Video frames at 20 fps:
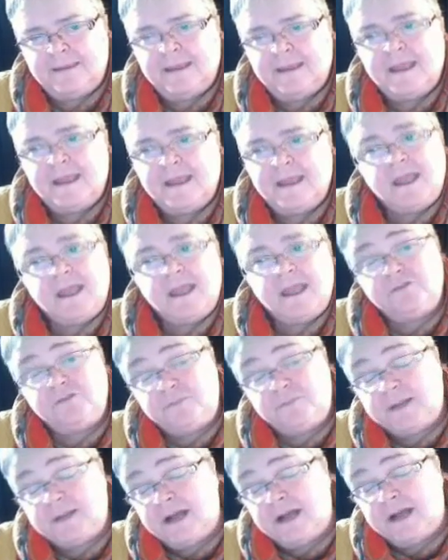If you've been
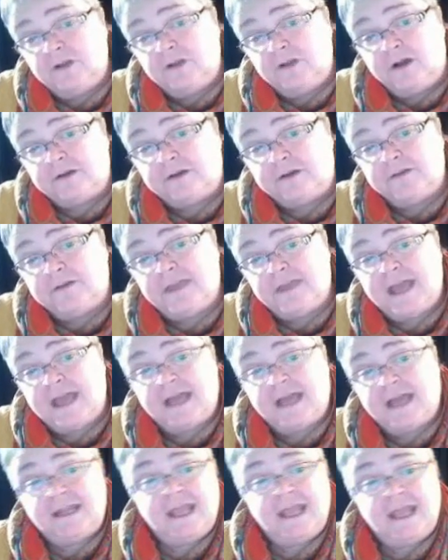out longer than that
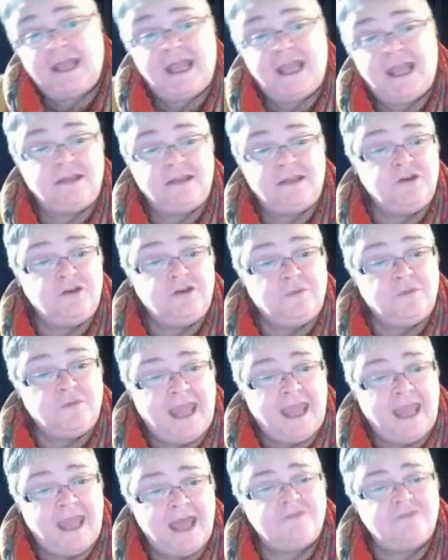and you
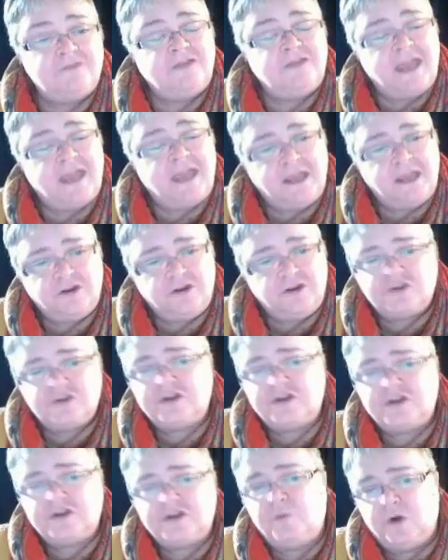have a good
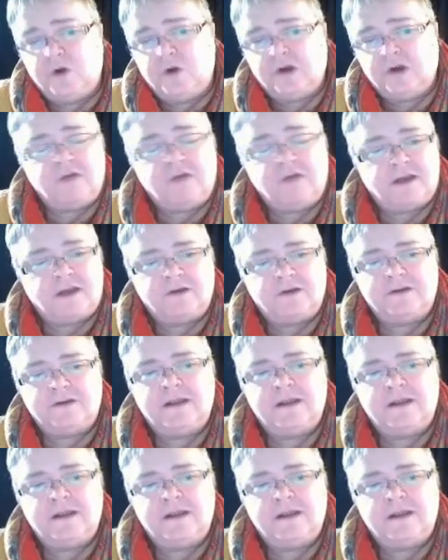work record,